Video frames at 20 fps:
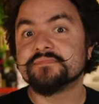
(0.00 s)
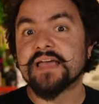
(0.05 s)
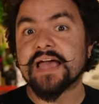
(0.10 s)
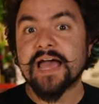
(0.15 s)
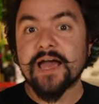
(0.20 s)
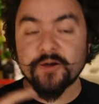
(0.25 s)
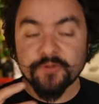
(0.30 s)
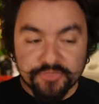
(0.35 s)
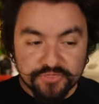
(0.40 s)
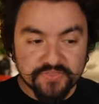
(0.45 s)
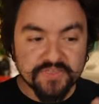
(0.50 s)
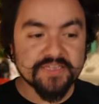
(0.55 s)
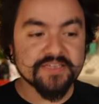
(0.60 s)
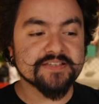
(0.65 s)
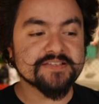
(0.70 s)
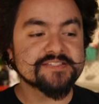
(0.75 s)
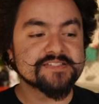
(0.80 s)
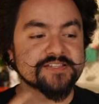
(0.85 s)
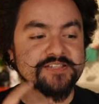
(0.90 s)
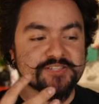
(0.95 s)
how
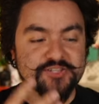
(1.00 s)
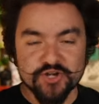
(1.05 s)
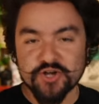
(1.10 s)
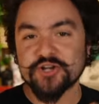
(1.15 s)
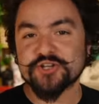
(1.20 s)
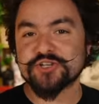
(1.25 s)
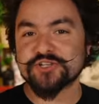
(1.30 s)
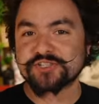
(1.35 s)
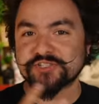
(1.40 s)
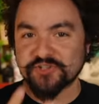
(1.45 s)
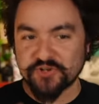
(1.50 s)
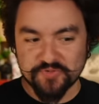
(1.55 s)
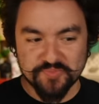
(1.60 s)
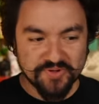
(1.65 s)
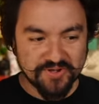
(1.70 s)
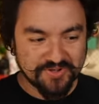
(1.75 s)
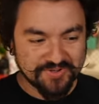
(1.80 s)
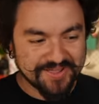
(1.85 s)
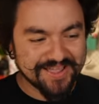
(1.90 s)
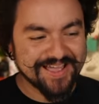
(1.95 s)
things start to snowball,